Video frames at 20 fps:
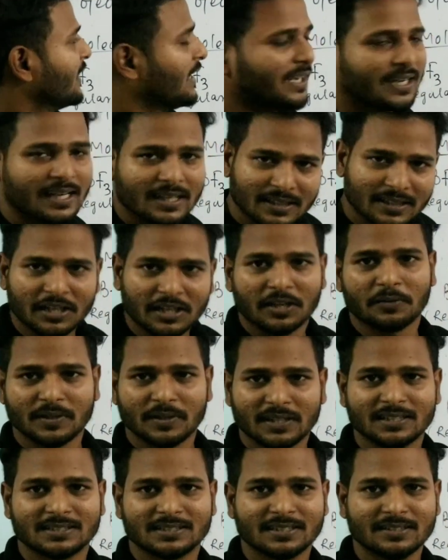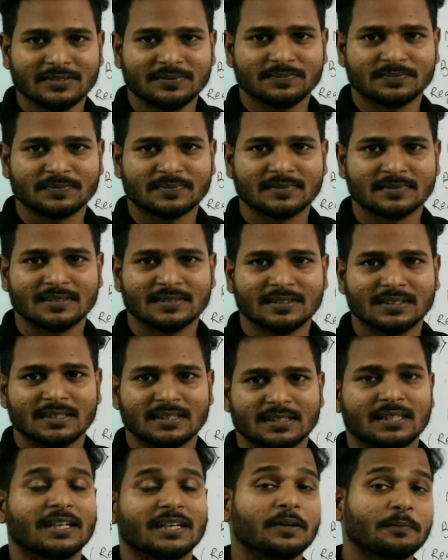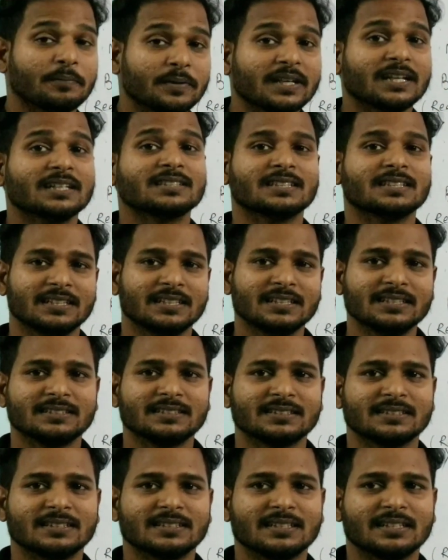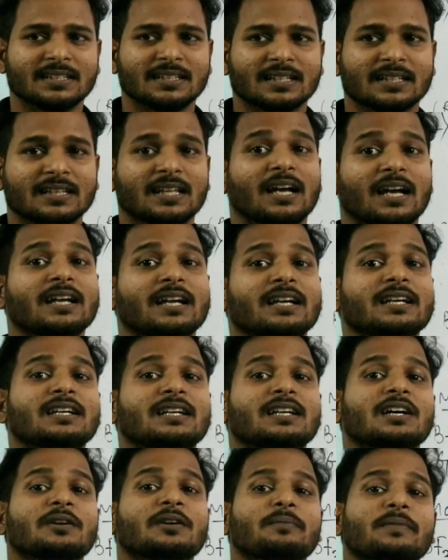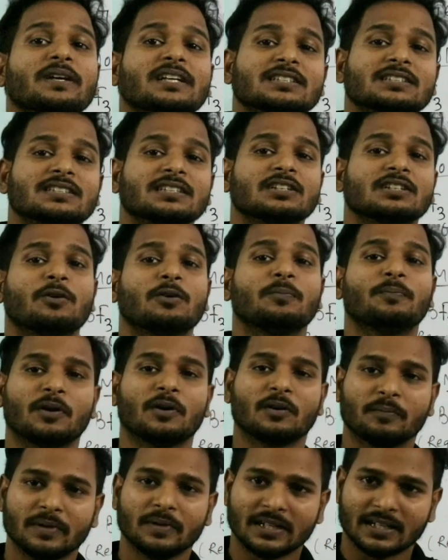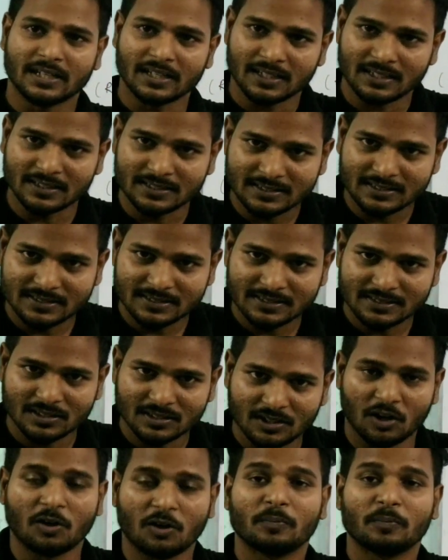Again the definition. The definition is the intermixing of orbitals,